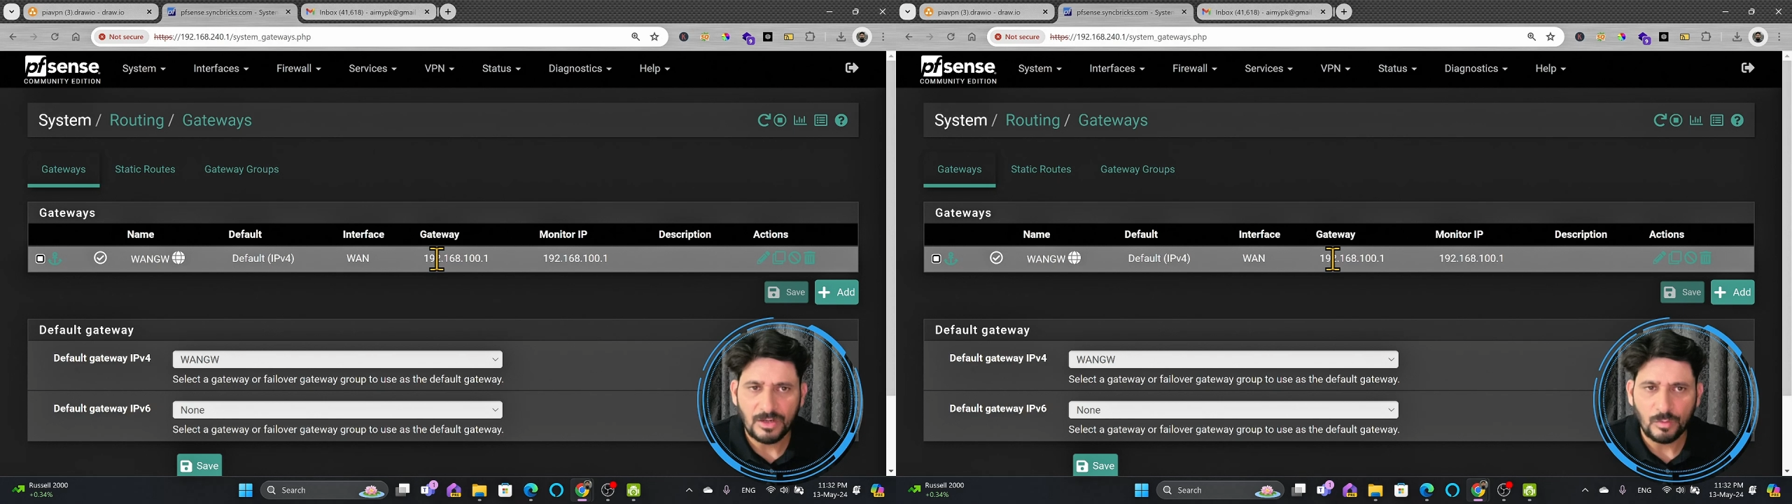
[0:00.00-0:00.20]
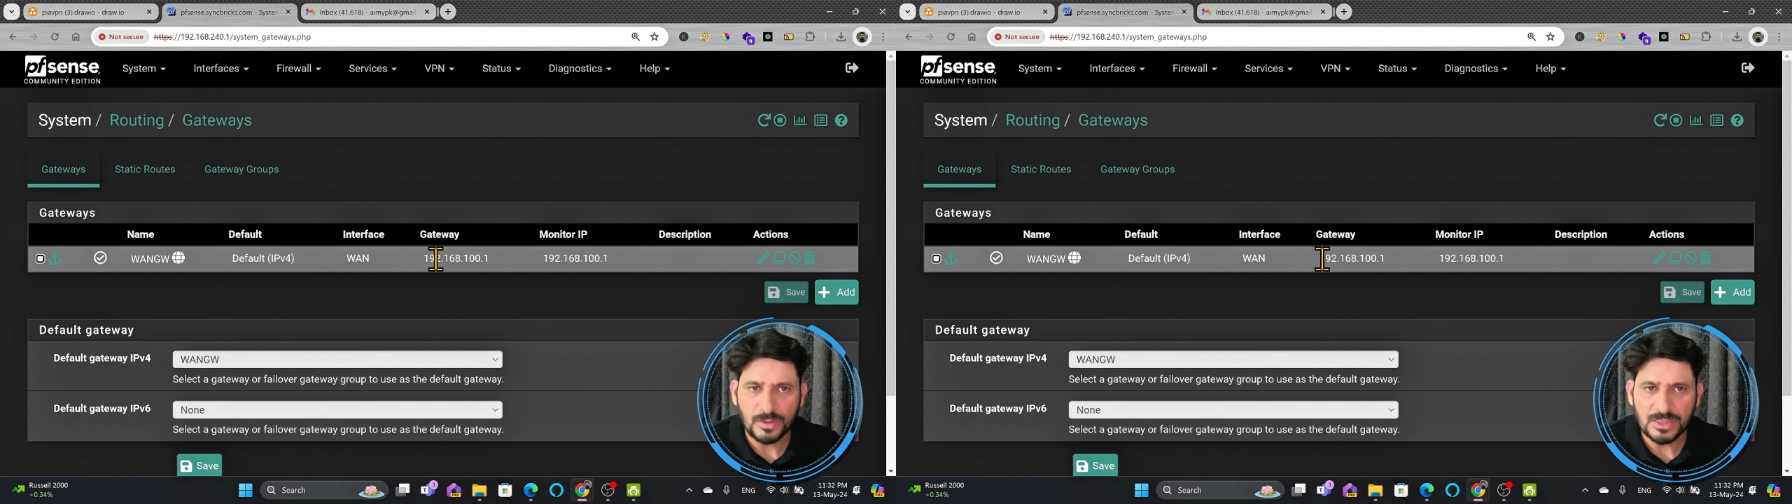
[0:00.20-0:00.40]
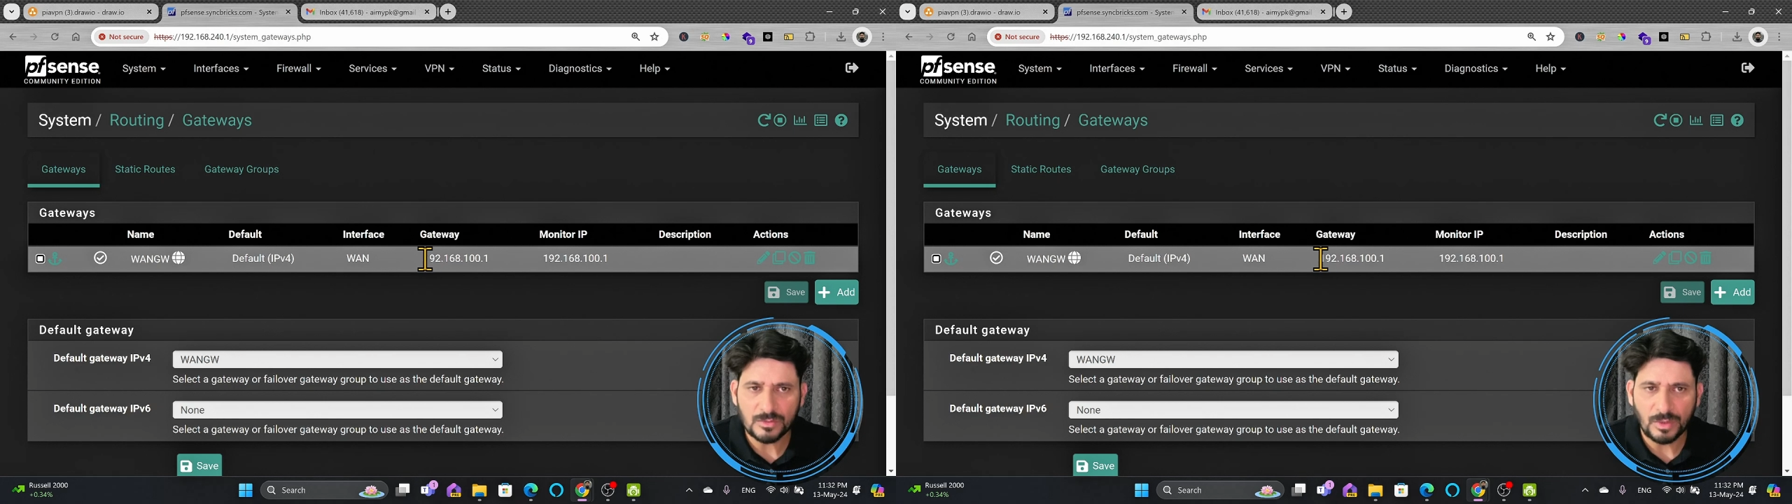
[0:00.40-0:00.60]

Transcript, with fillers: which is